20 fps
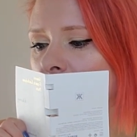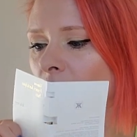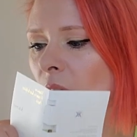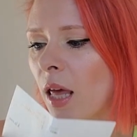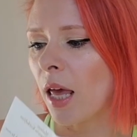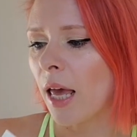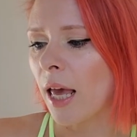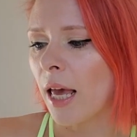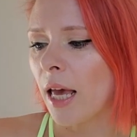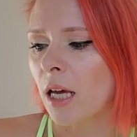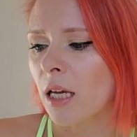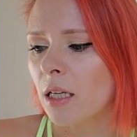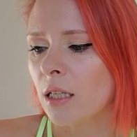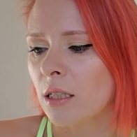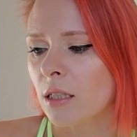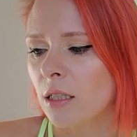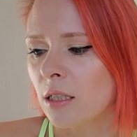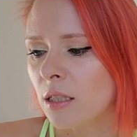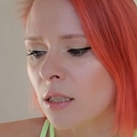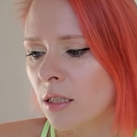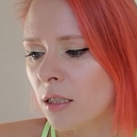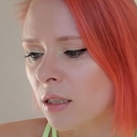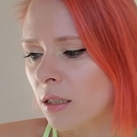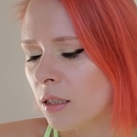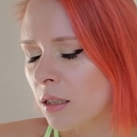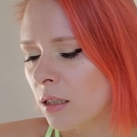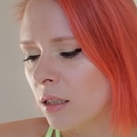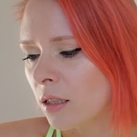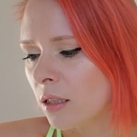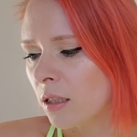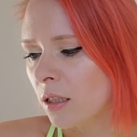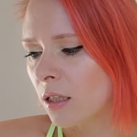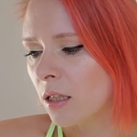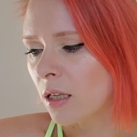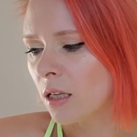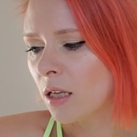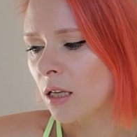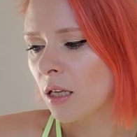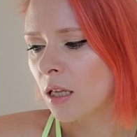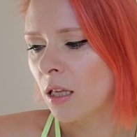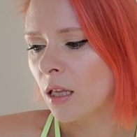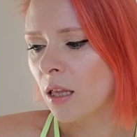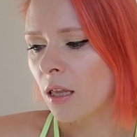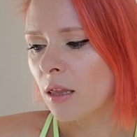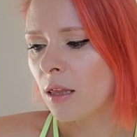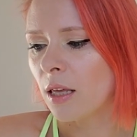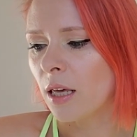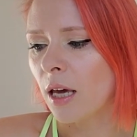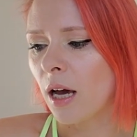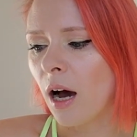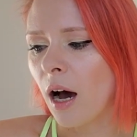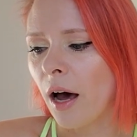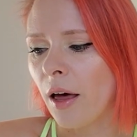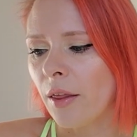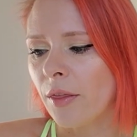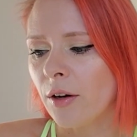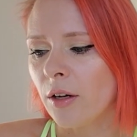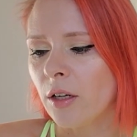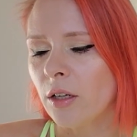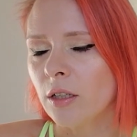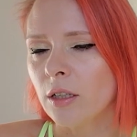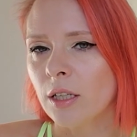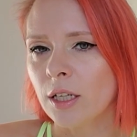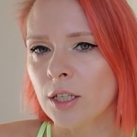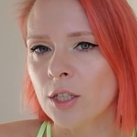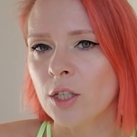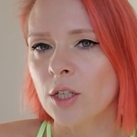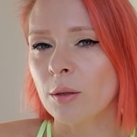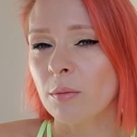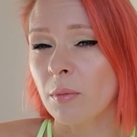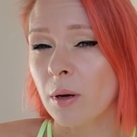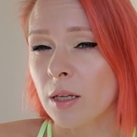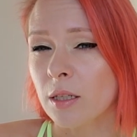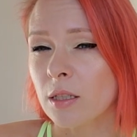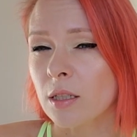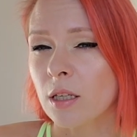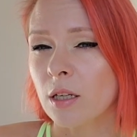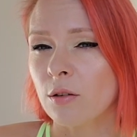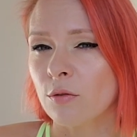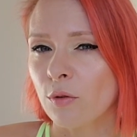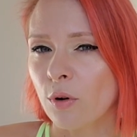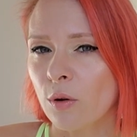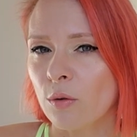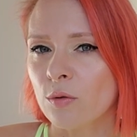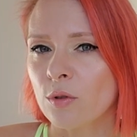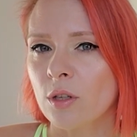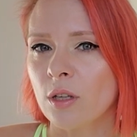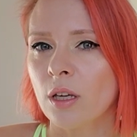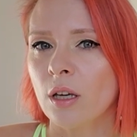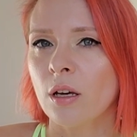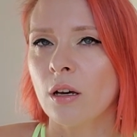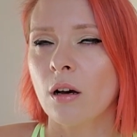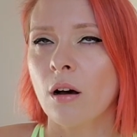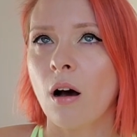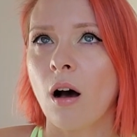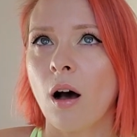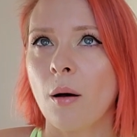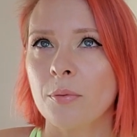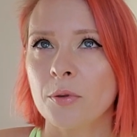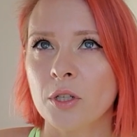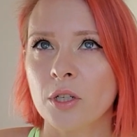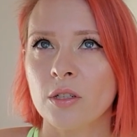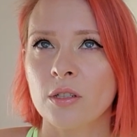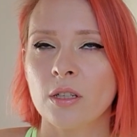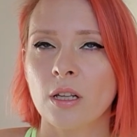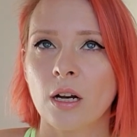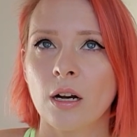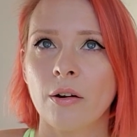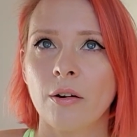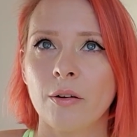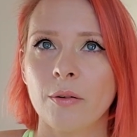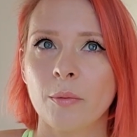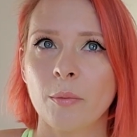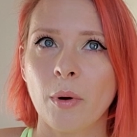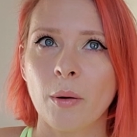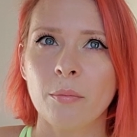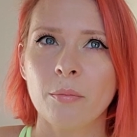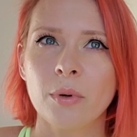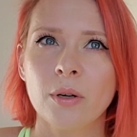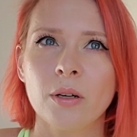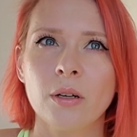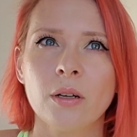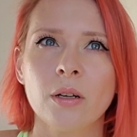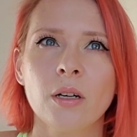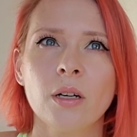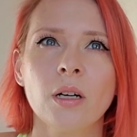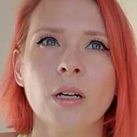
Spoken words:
And the other lychee, musky, rosy options that I remember,